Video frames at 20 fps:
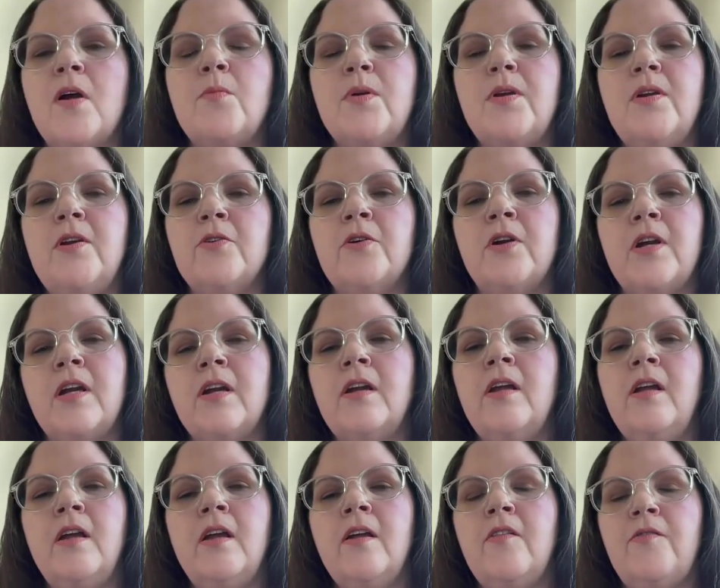So I'm
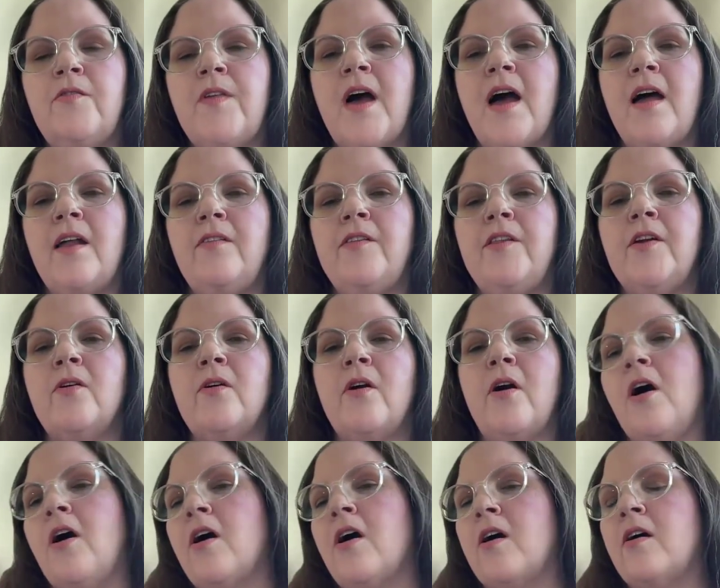hearing that
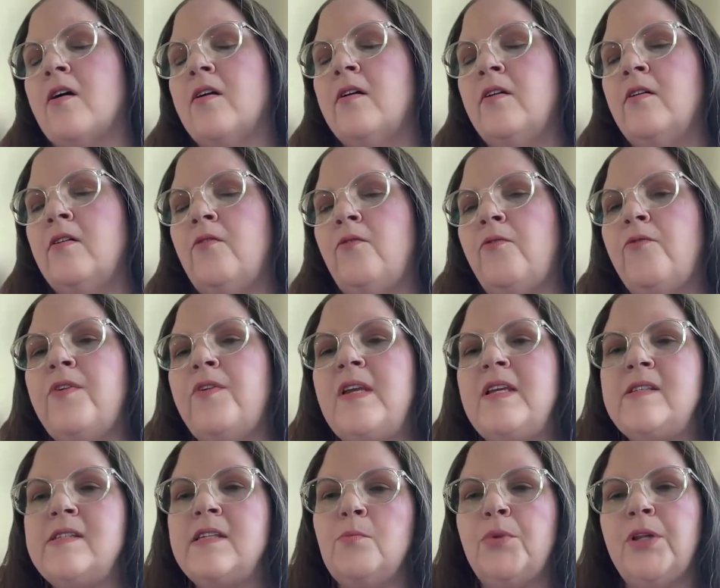there are
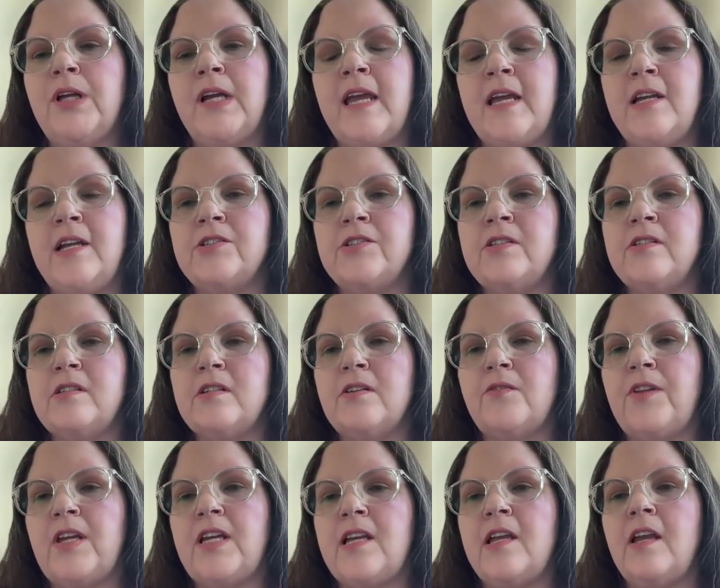visa
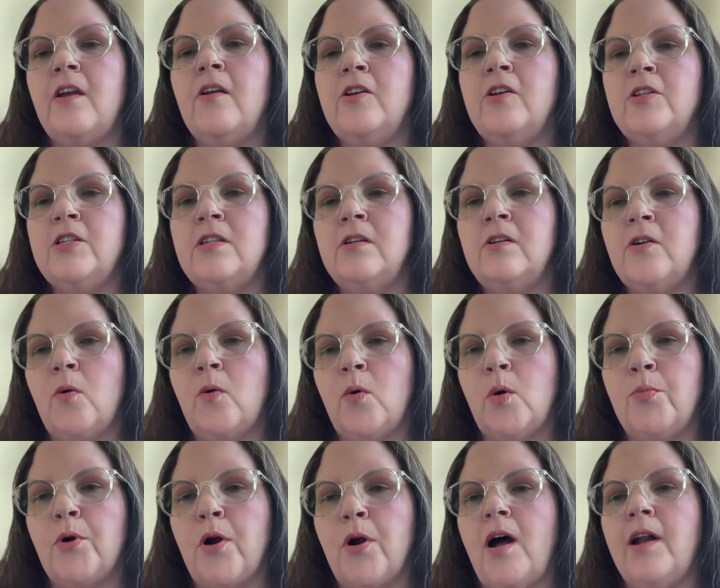implications if they
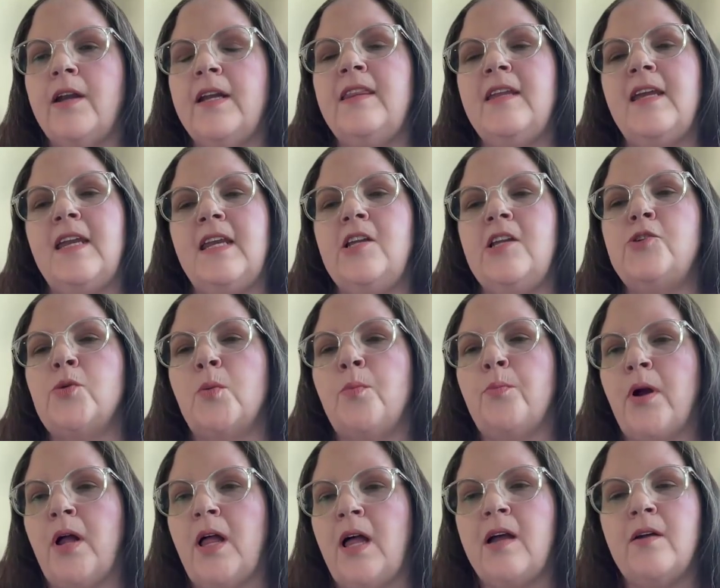go abroad and they need to
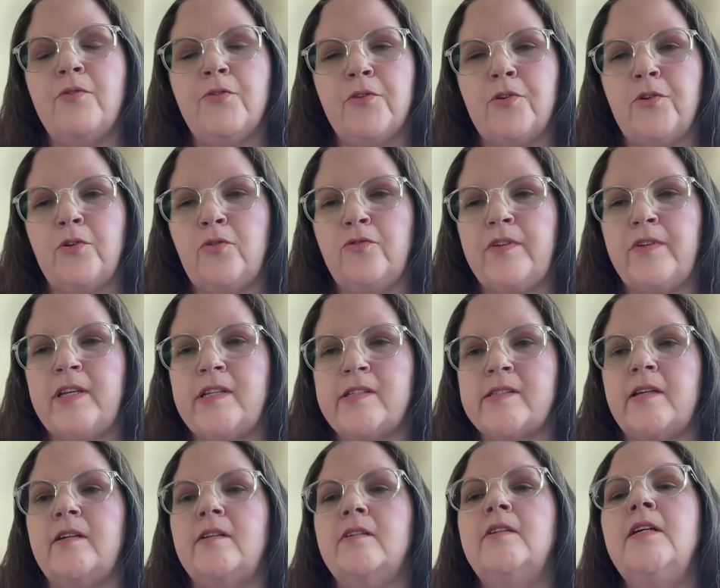apply for a new
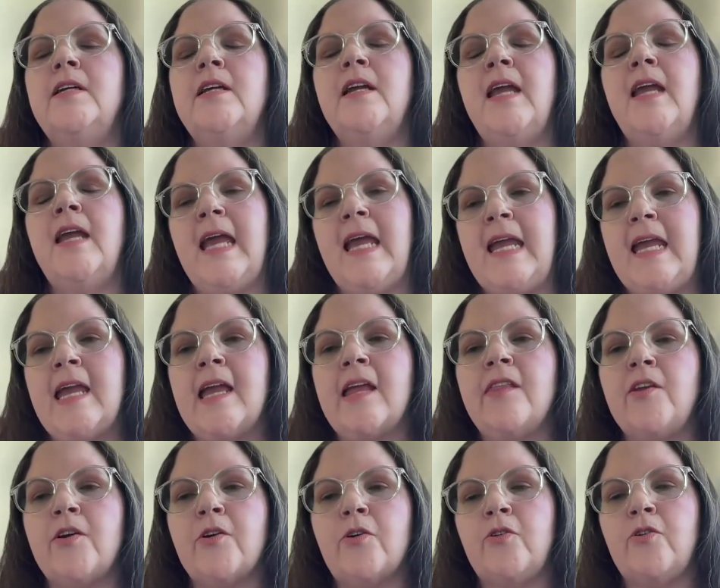visa.
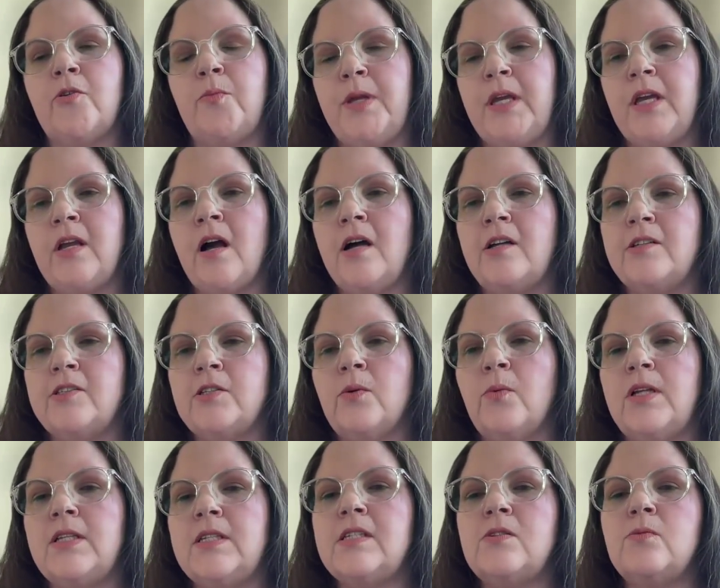And there could be
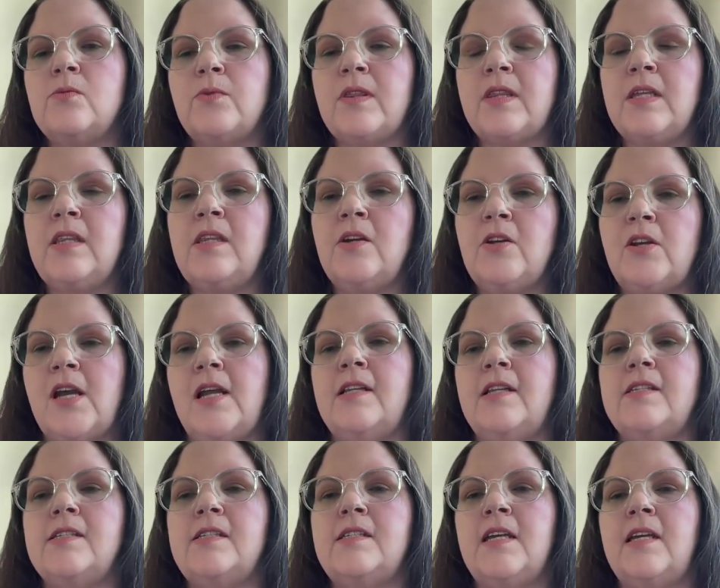consequences within the
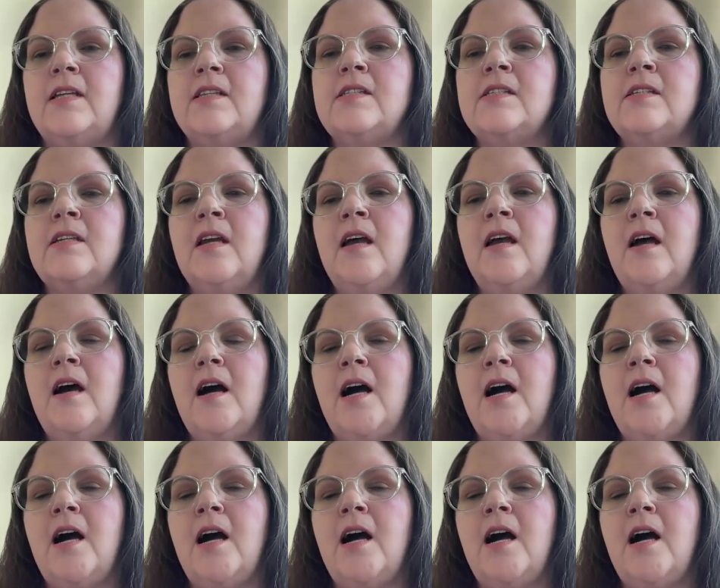United States,